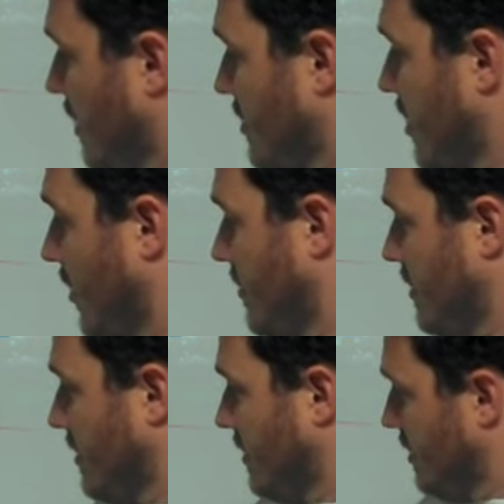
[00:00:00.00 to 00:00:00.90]
So,
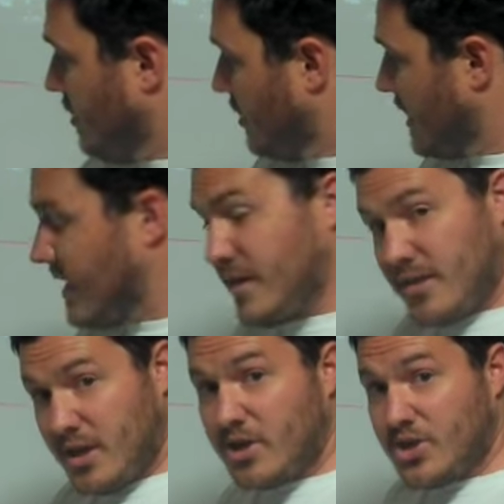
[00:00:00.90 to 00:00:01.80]
looking at
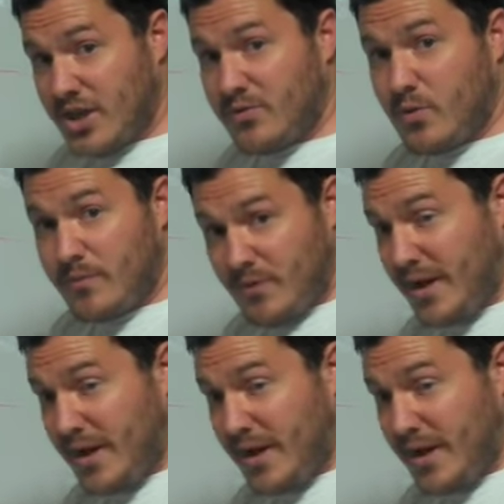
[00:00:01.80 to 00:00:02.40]
the unchanged form for